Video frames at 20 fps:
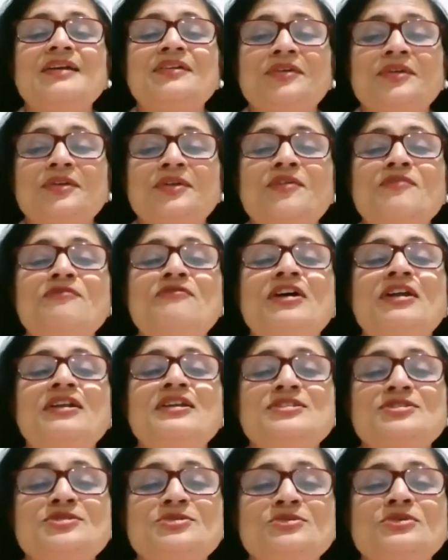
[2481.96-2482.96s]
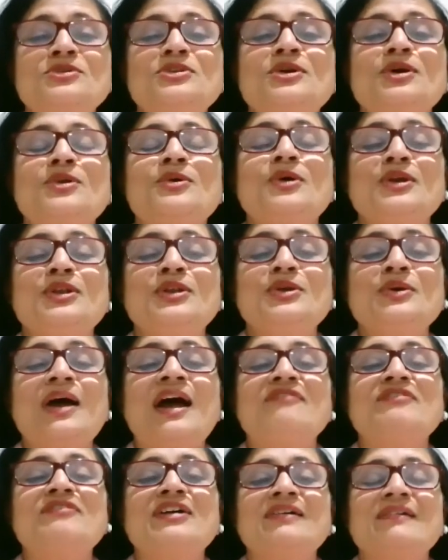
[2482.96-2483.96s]
you know, very soon you're going to
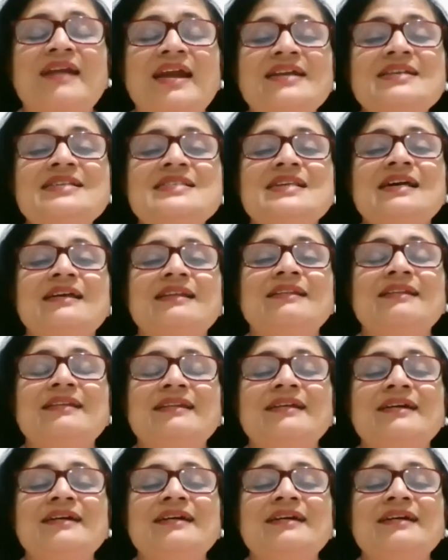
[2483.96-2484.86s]
have a grandson.